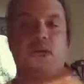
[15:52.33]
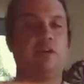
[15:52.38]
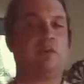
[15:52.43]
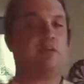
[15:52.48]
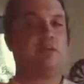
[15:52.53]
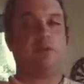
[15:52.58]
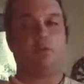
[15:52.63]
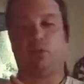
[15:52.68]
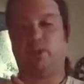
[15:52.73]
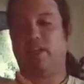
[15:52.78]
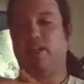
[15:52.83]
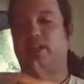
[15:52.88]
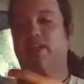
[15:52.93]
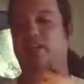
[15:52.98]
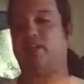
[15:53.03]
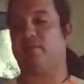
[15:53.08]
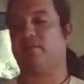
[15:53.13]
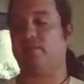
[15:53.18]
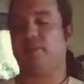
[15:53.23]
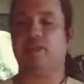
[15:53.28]
I have to
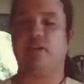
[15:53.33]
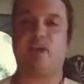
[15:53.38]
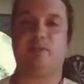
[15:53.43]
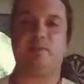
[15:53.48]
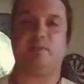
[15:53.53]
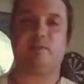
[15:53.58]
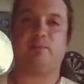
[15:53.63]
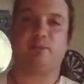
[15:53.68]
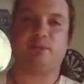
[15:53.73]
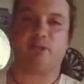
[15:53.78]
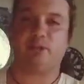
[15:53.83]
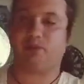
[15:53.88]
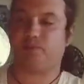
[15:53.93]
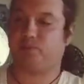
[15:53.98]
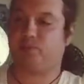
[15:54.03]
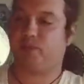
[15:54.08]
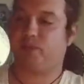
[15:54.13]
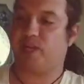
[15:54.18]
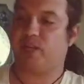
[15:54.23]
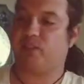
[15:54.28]
read it every time I'm trying
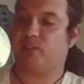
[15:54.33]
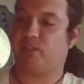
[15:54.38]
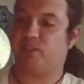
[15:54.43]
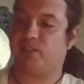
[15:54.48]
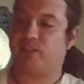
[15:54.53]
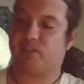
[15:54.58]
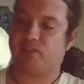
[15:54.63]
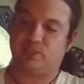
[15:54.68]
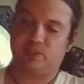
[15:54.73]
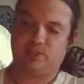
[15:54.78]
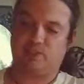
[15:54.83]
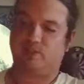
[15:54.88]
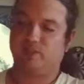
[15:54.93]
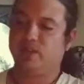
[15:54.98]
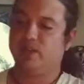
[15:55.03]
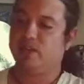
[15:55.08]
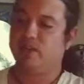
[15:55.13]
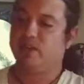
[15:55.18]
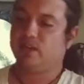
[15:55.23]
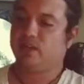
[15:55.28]
to pronounce it, just
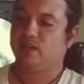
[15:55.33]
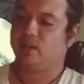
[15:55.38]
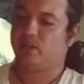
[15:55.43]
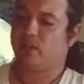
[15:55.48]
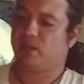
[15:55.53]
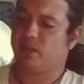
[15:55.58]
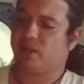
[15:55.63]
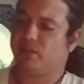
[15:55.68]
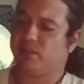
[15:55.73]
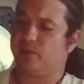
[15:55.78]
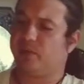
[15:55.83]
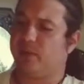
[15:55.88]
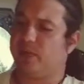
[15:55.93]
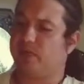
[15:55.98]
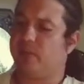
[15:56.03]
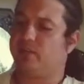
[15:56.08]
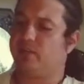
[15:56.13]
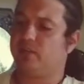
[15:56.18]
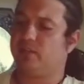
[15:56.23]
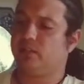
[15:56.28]
kind of hard for
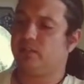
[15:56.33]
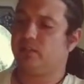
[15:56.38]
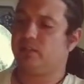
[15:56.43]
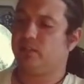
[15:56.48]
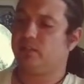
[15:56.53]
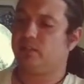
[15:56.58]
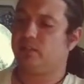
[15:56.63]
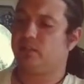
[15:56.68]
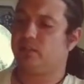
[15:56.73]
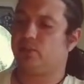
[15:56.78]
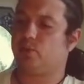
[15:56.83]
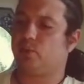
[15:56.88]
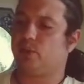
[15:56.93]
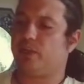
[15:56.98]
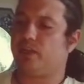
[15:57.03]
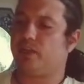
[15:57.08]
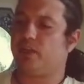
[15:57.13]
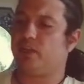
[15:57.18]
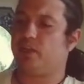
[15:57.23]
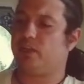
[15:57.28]
me.
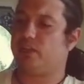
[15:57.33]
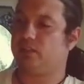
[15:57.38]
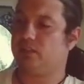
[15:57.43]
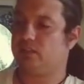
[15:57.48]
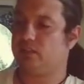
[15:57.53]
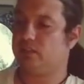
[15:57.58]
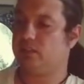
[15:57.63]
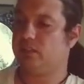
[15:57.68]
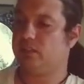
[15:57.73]
Cusquena,